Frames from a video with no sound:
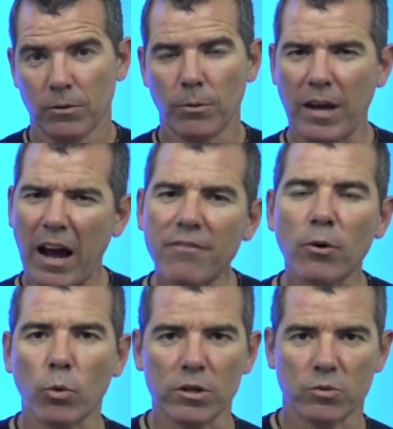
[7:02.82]
When we have
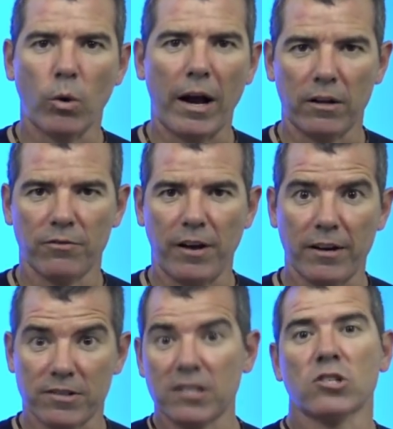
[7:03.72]
the worst
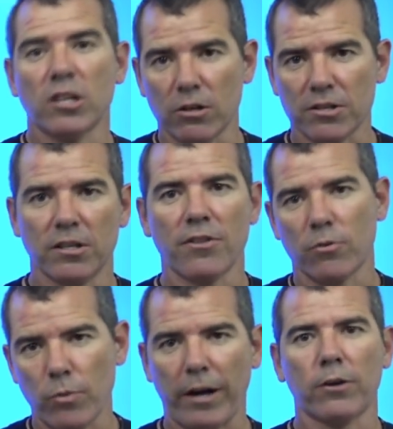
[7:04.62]
wildfires, each year is
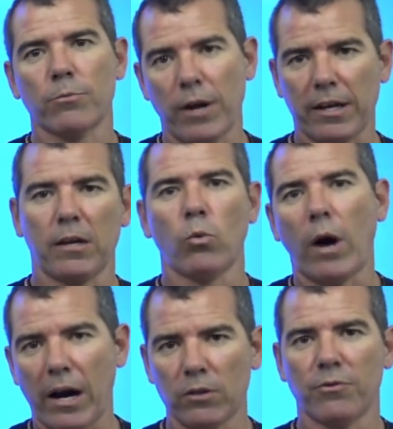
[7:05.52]
another record-breaking
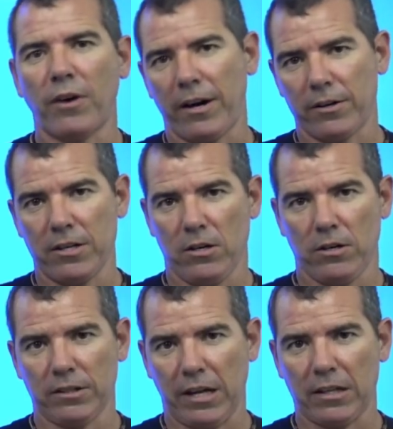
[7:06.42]
wildfire
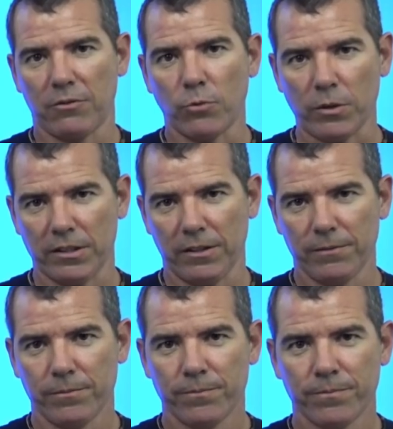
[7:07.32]
year in California.
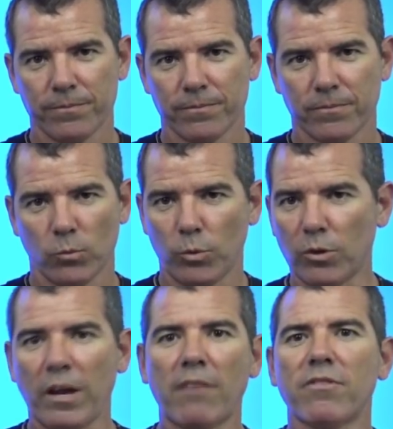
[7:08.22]
We
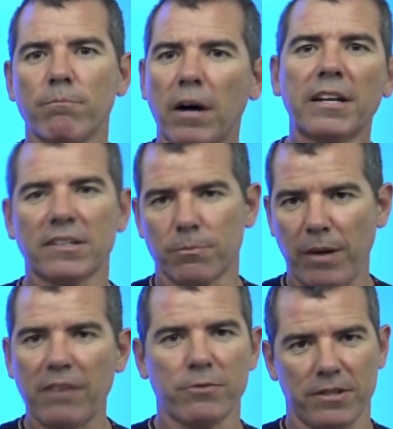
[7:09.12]
don't have the money to
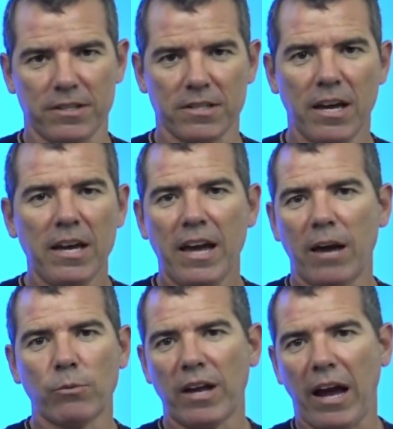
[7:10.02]
pay for this.
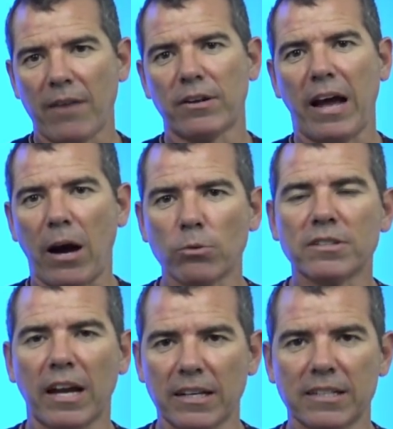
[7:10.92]
And we have an
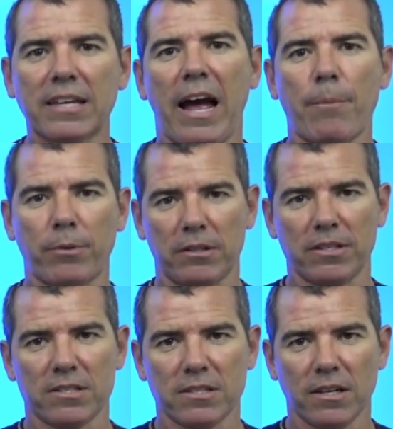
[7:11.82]
outdated
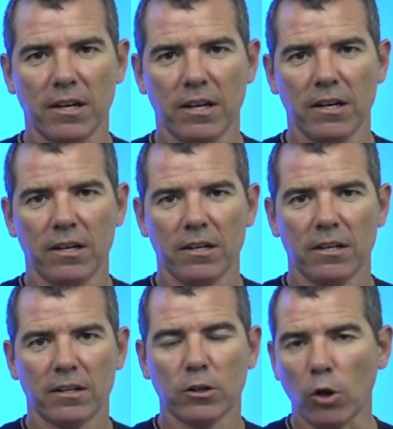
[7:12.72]
capitalist
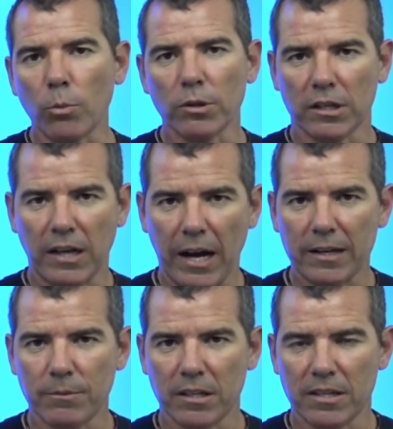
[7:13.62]
global
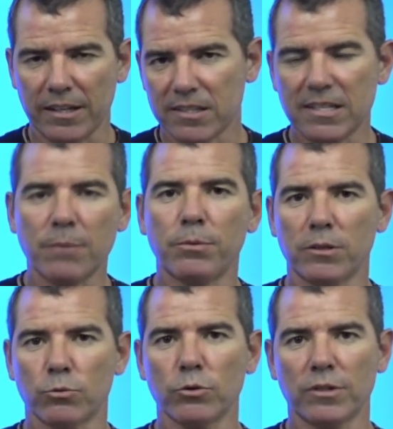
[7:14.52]
economy that is
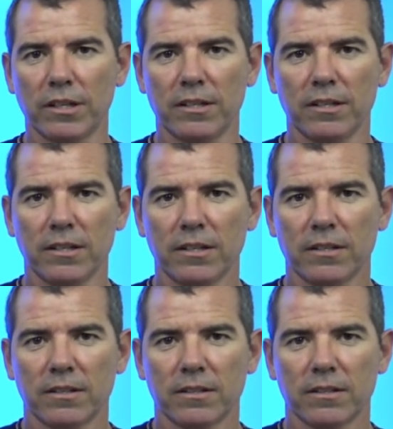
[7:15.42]
deeply rooted
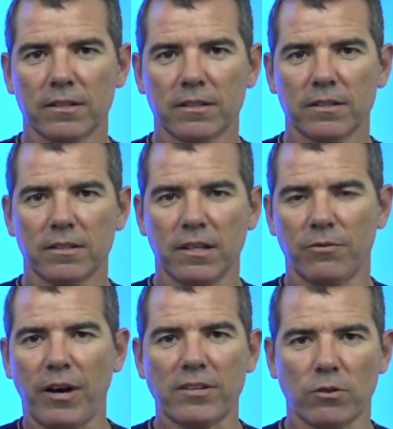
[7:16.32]
in
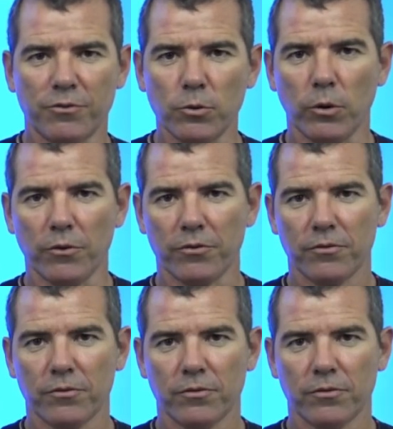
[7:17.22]
fossil fuels.